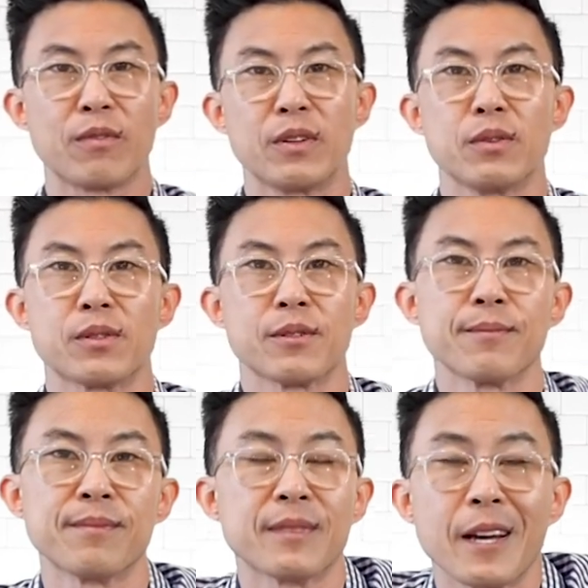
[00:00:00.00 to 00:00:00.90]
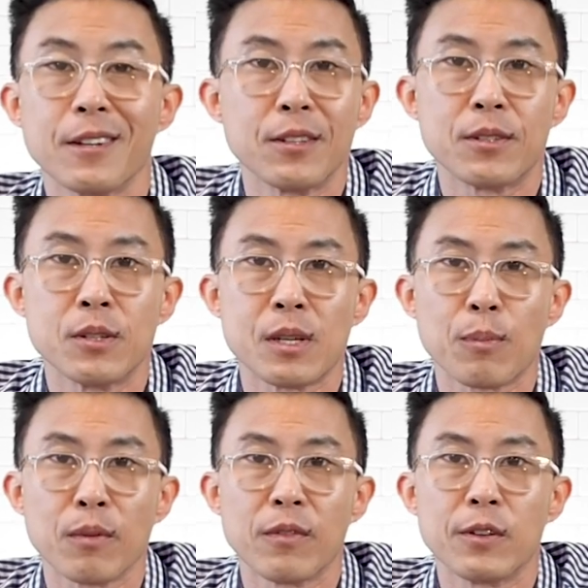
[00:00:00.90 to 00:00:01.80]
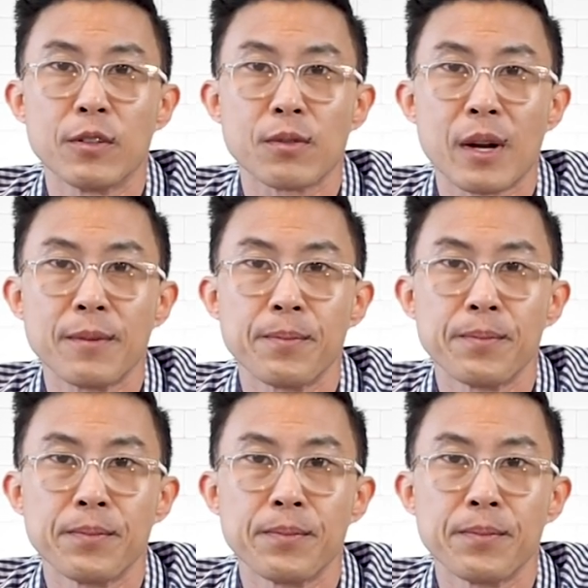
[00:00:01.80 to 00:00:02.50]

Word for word: reviews. Got to do two separate reviews, right?